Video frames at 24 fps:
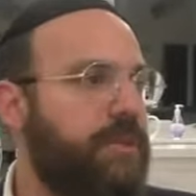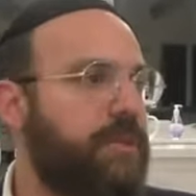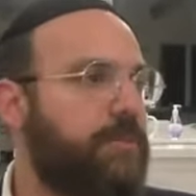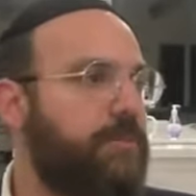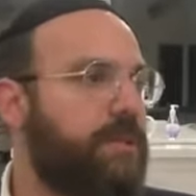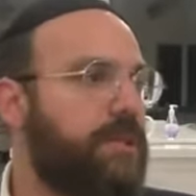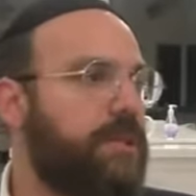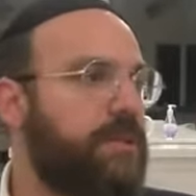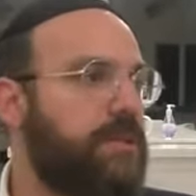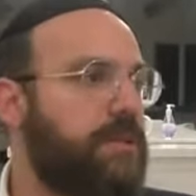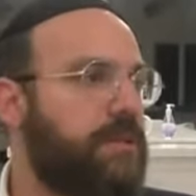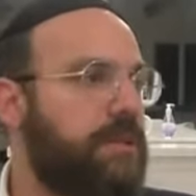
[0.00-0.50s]

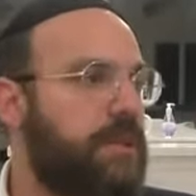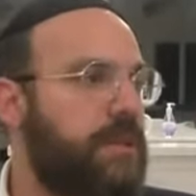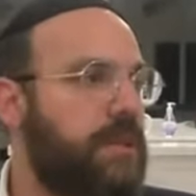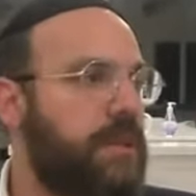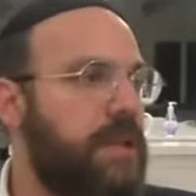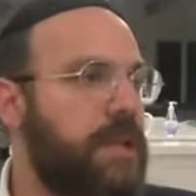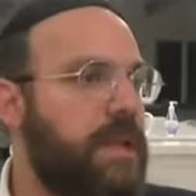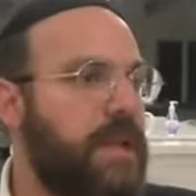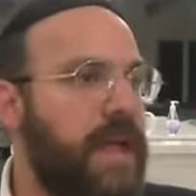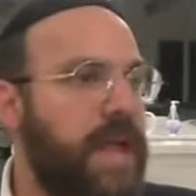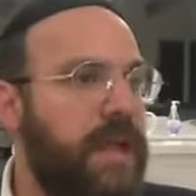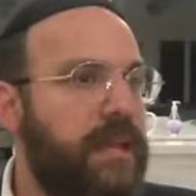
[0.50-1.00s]
people
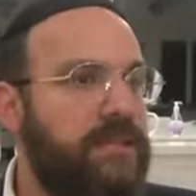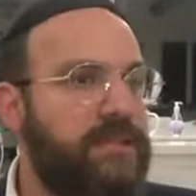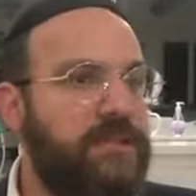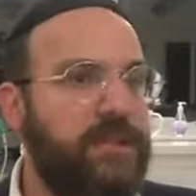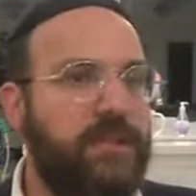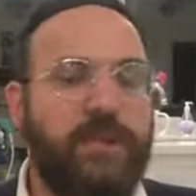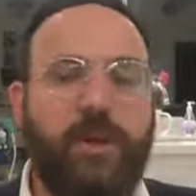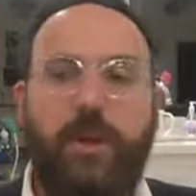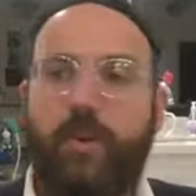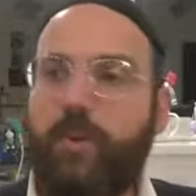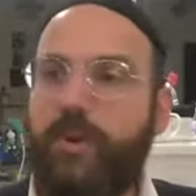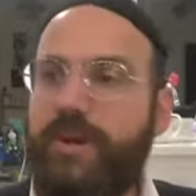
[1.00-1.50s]
and
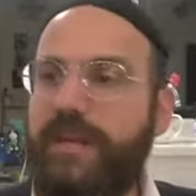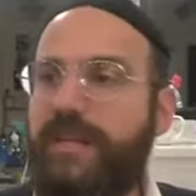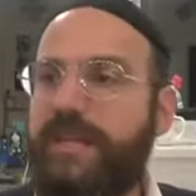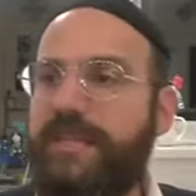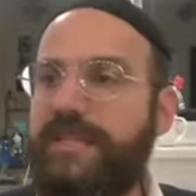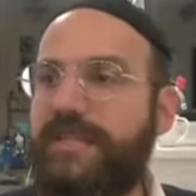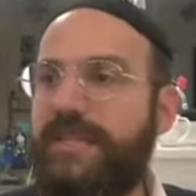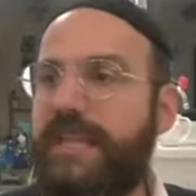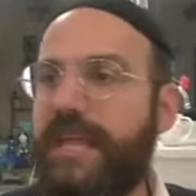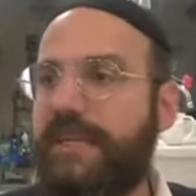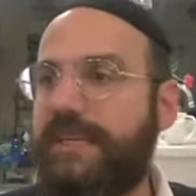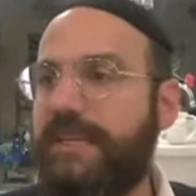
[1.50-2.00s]
to know what it
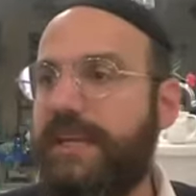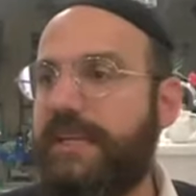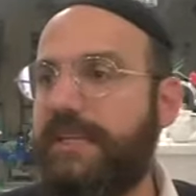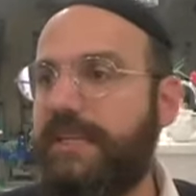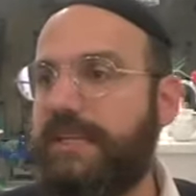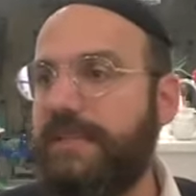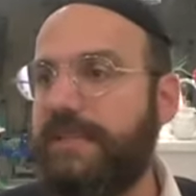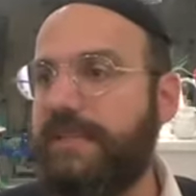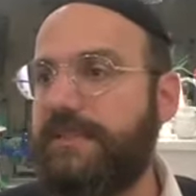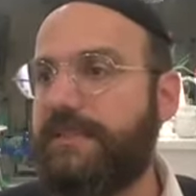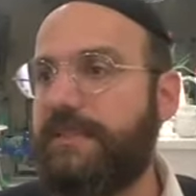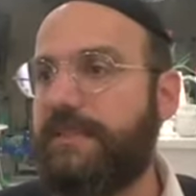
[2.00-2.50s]
is that they
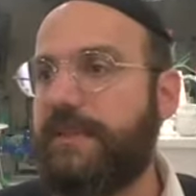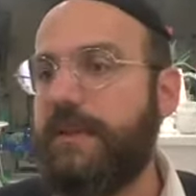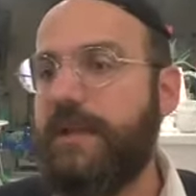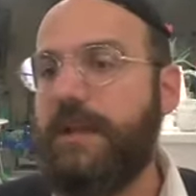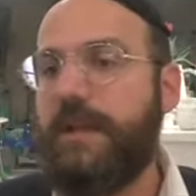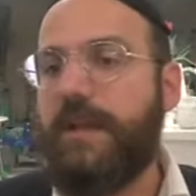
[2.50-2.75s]
need.